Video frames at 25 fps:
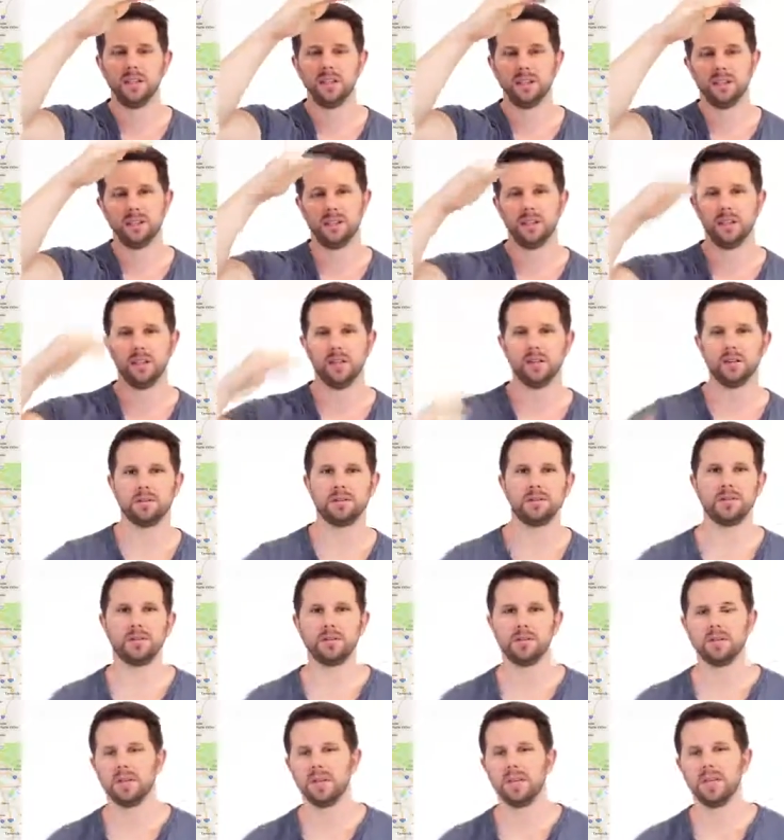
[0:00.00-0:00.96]

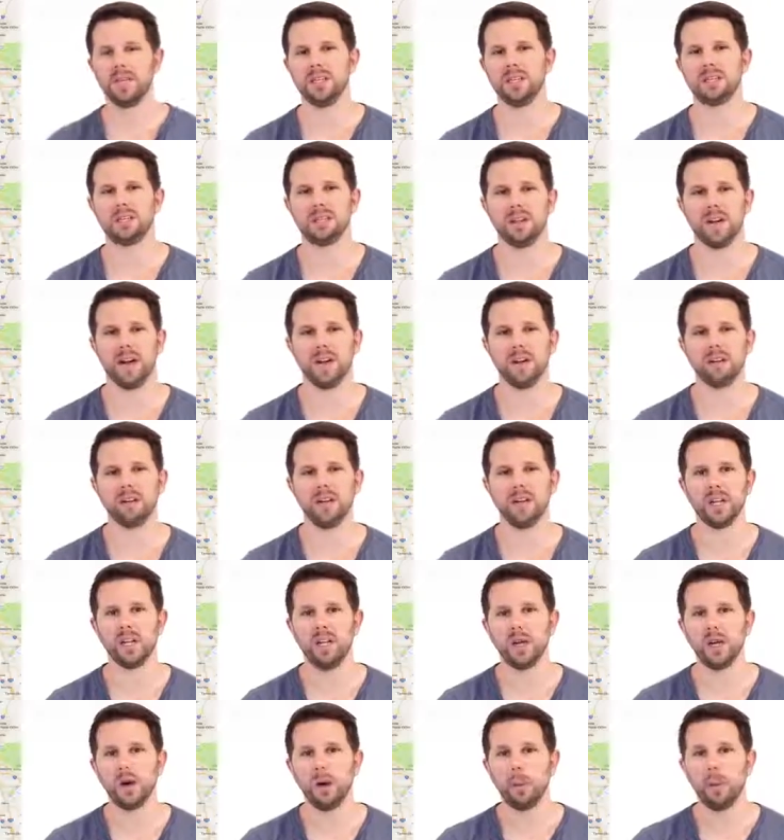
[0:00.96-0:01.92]
through the east side of it.